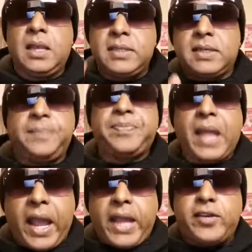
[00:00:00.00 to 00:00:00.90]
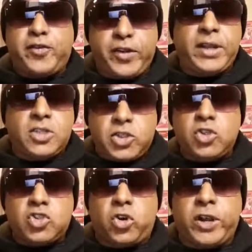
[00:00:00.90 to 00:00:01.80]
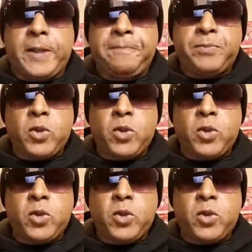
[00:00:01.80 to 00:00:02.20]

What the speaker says: Listen, I had a friend, true story,